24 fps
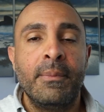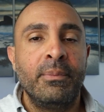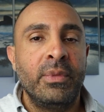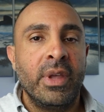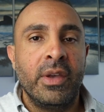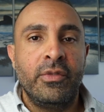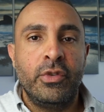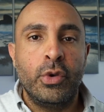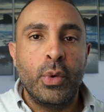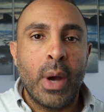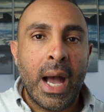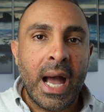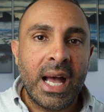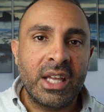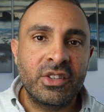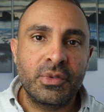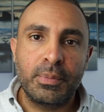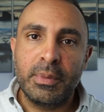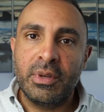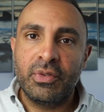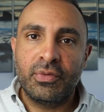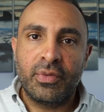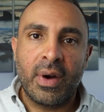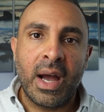If you
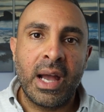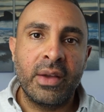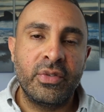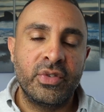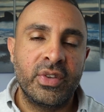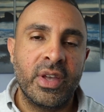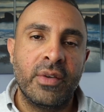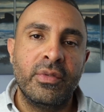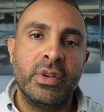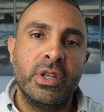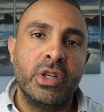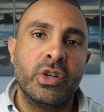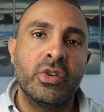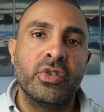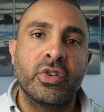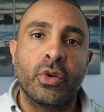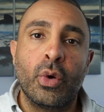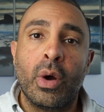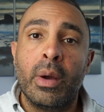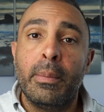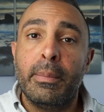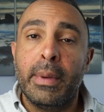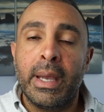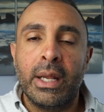asked me 5-7 years
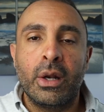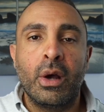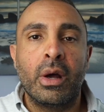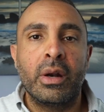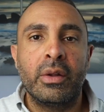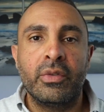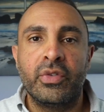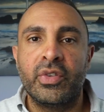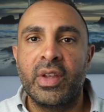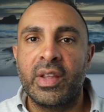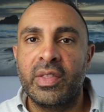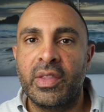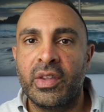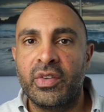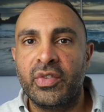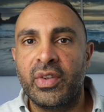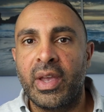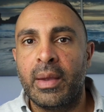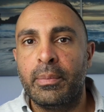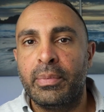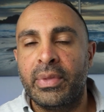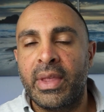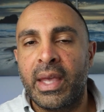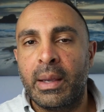ago, I may not have said the
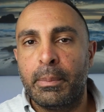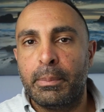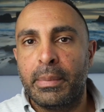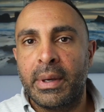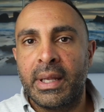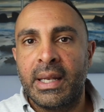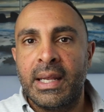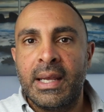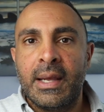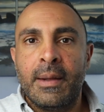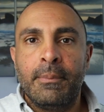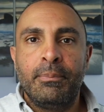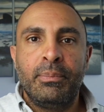same thing, but